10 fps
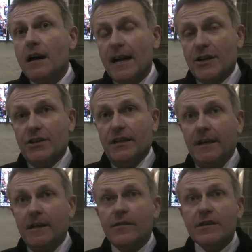actually,
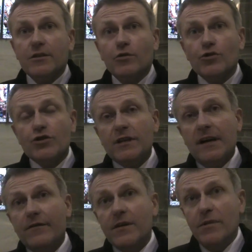this law should
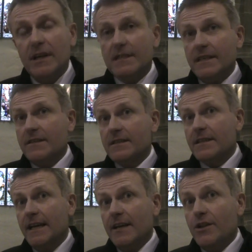have the ability to
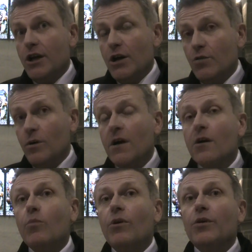say, no,
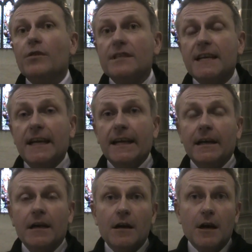we're not selling
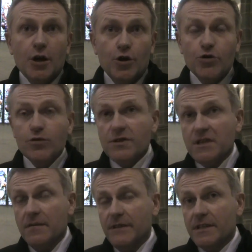a good or
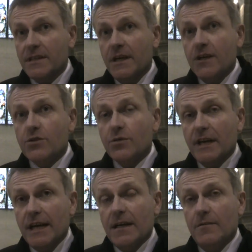service to a
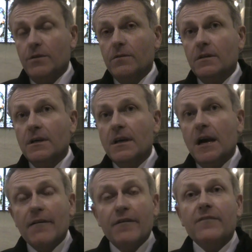gay couple.
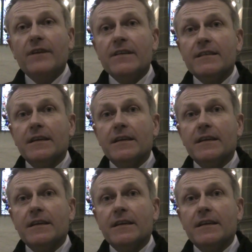I find that